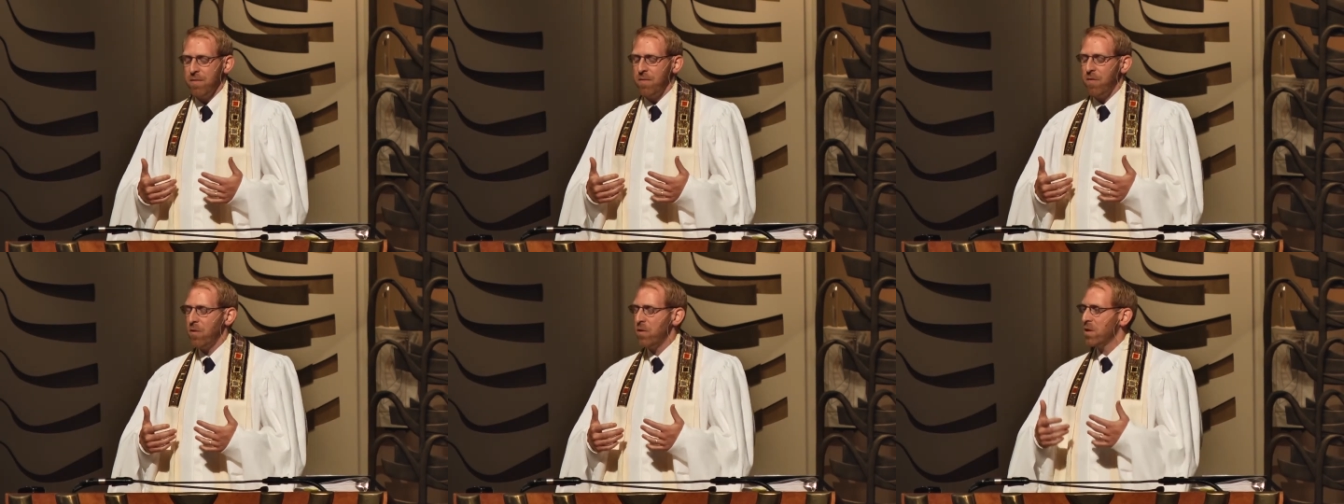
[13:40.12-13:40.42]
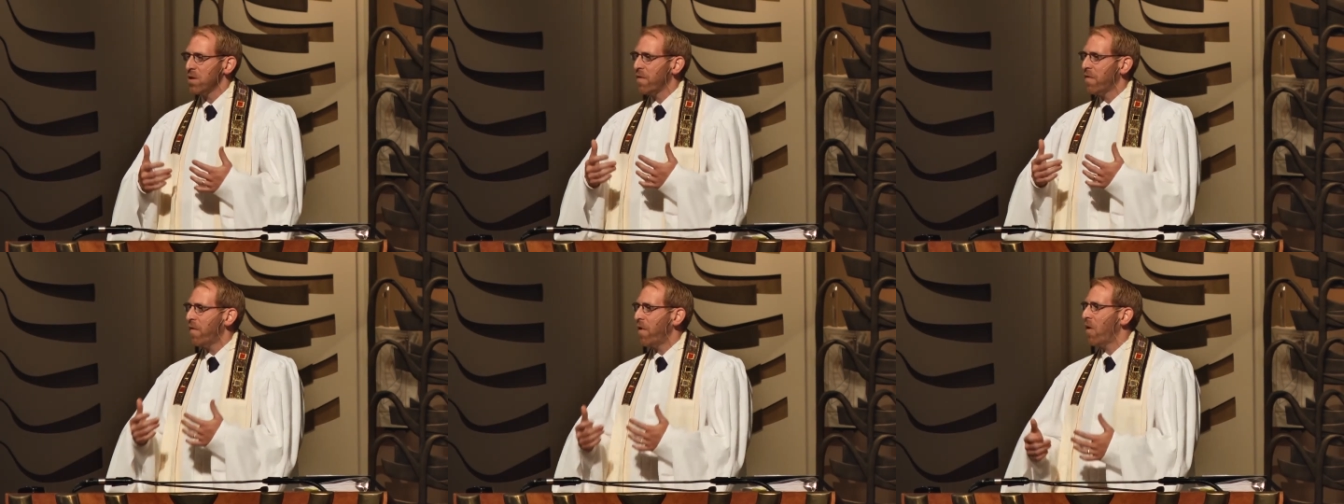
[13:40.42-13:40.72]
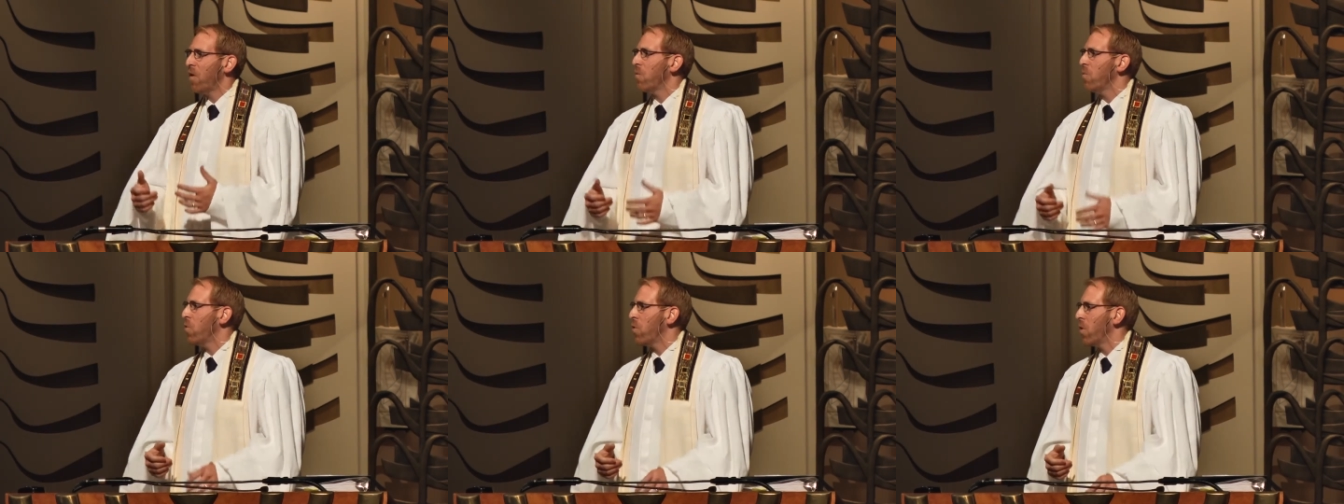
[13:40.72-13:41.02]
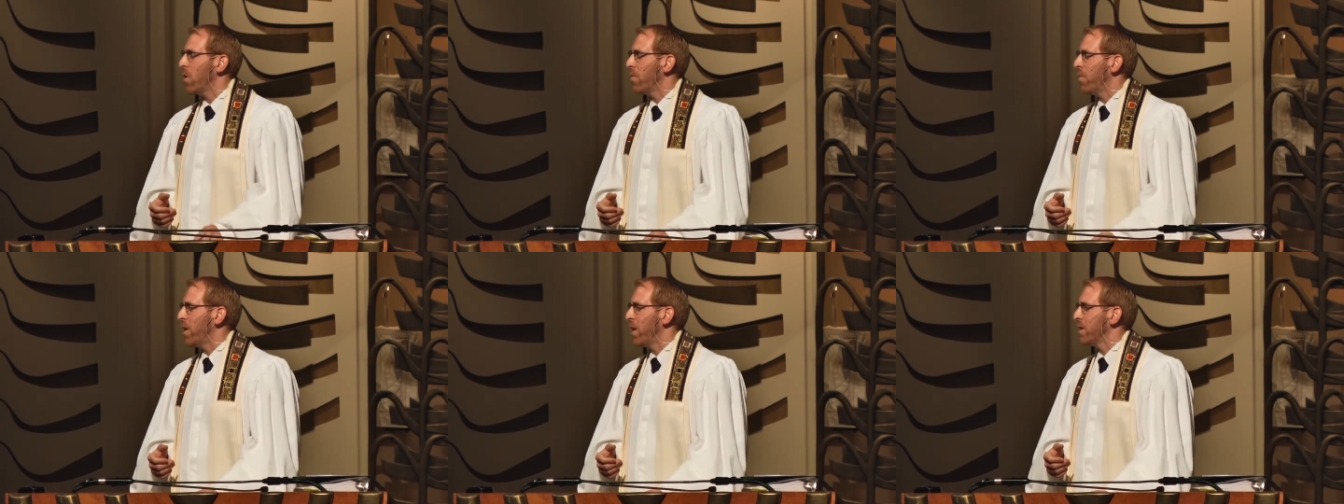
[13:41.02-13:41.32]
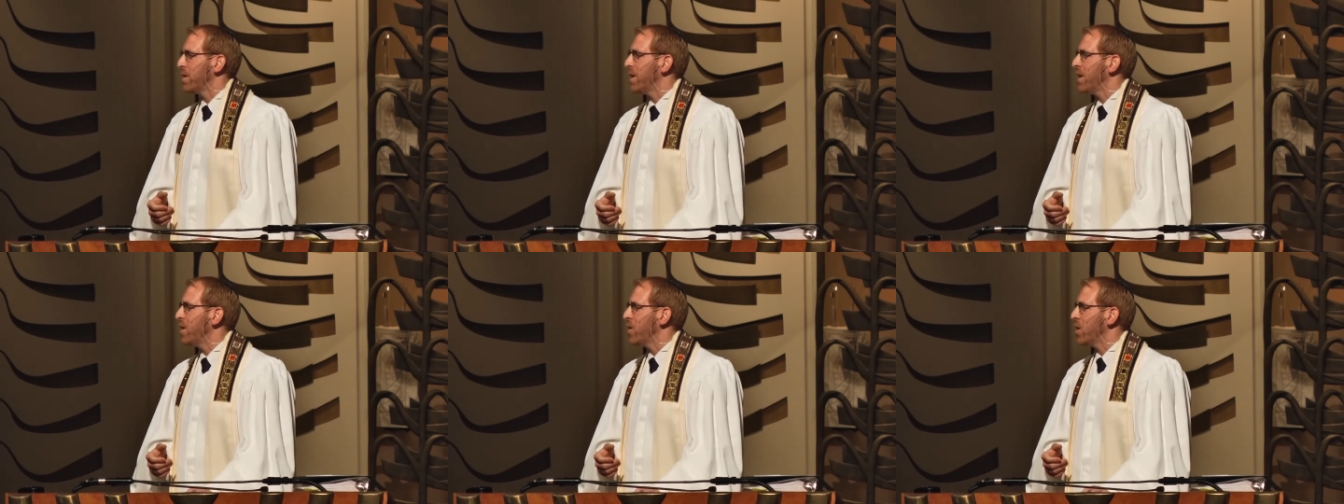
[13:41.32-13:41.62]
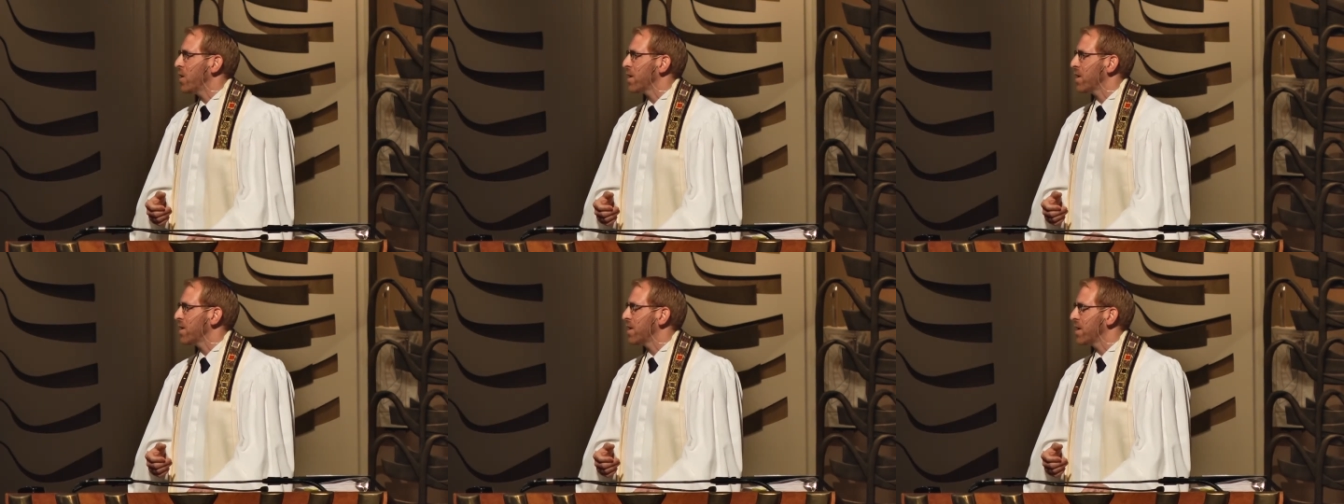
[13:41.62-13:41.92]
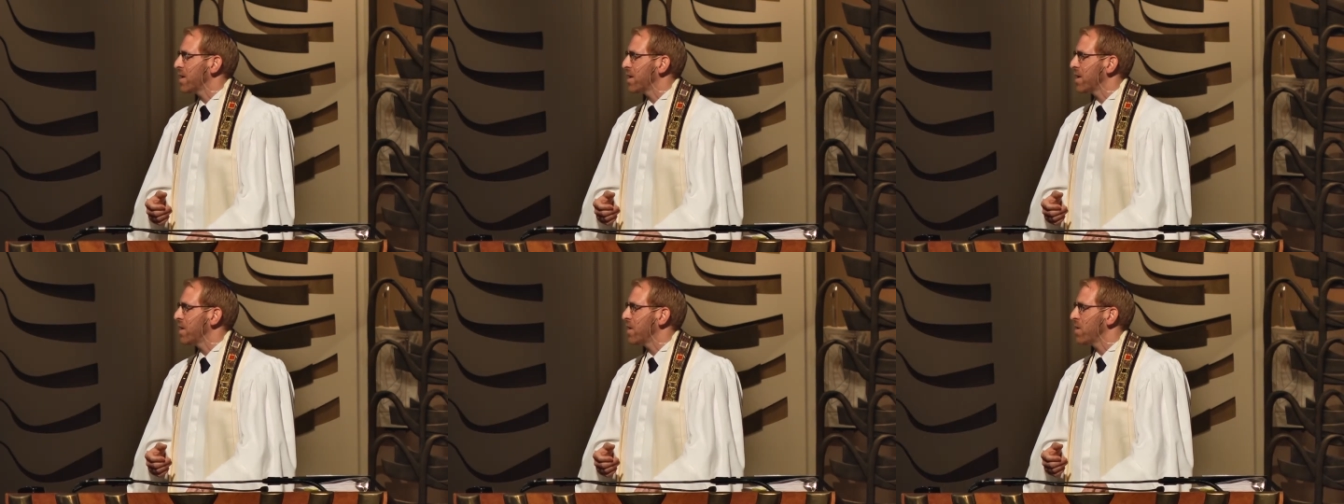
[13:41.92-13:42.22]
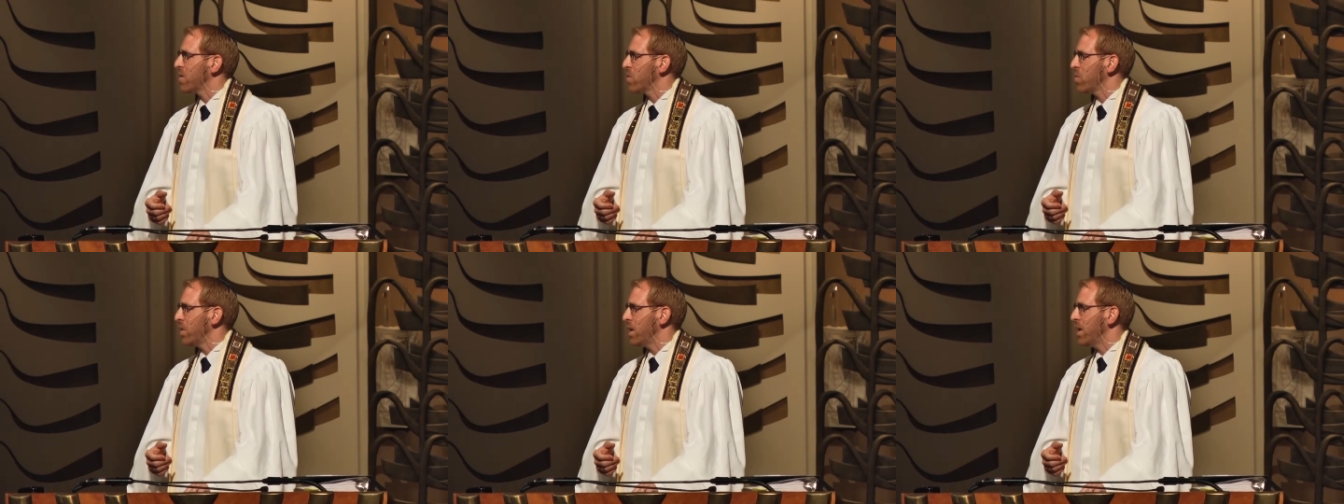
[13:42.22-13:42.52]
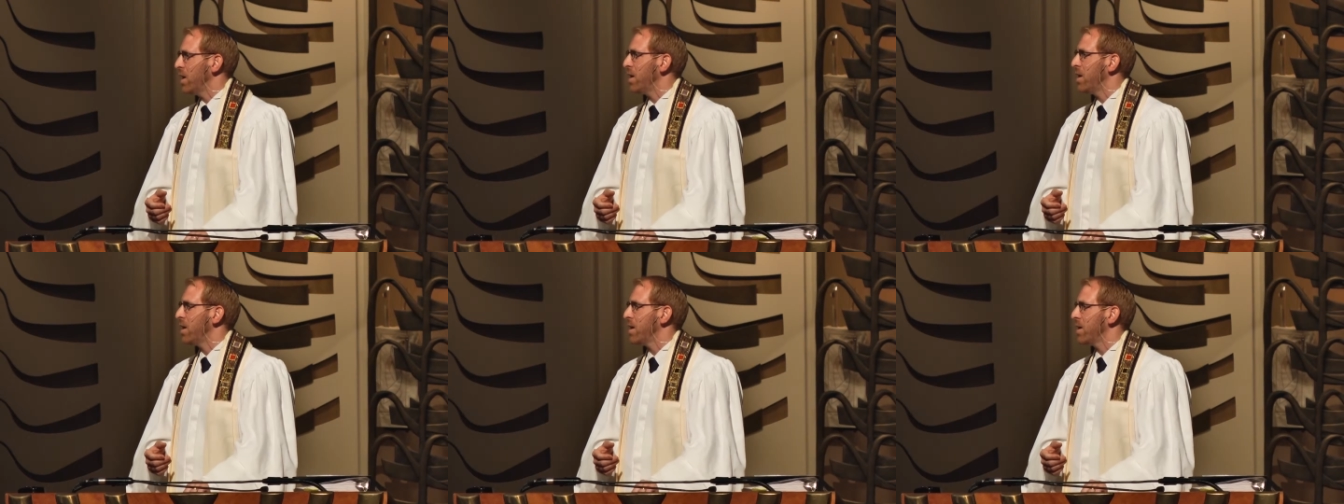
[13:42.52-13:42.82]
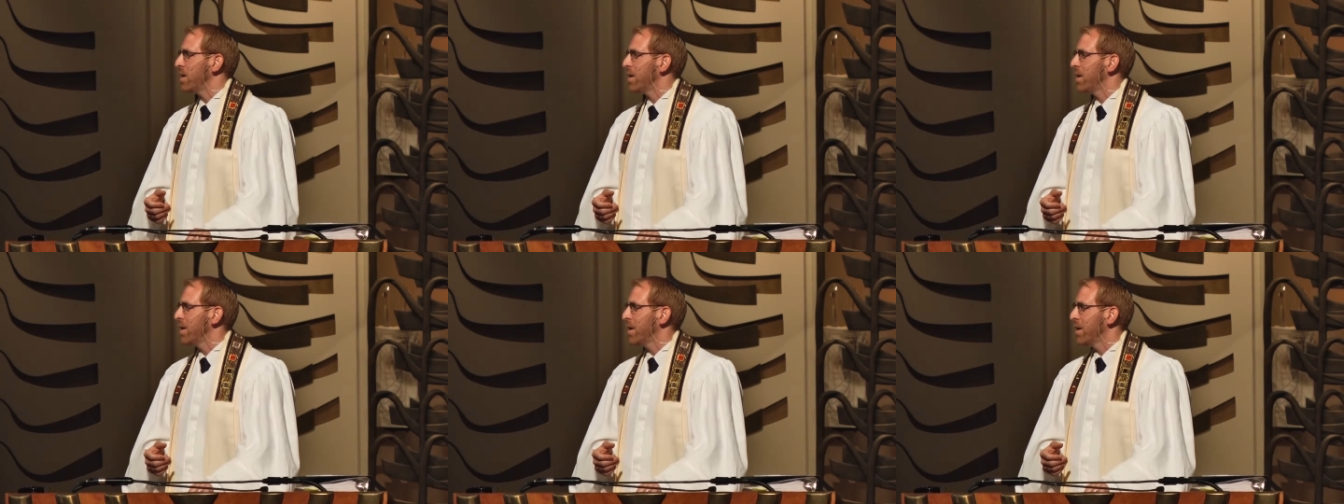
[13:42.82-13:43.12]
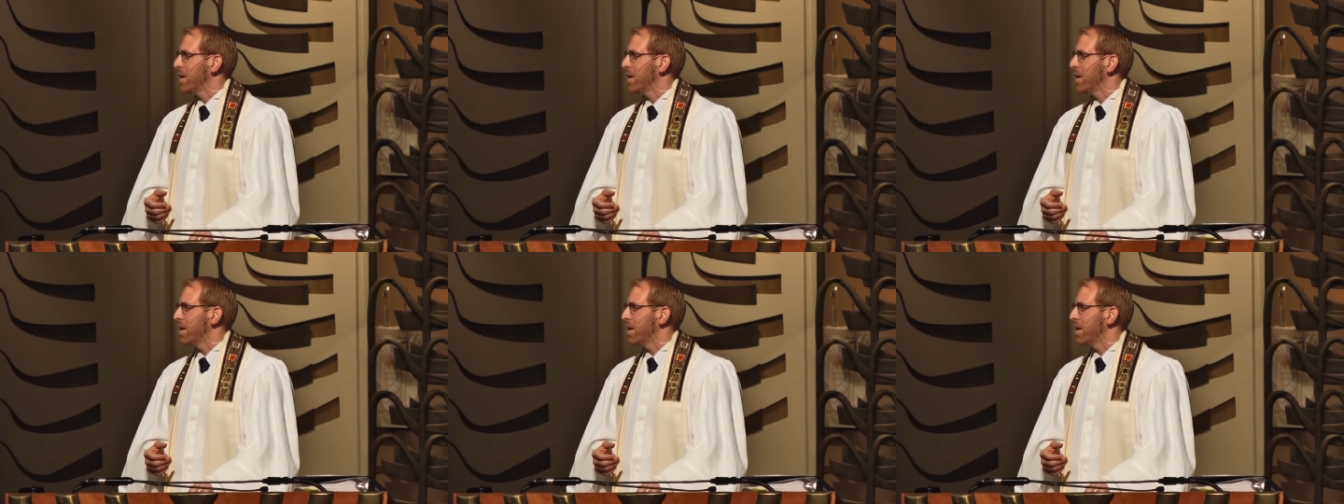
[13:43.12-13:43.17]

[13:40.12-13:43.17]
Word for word: focus far more upon teaching us the skills we need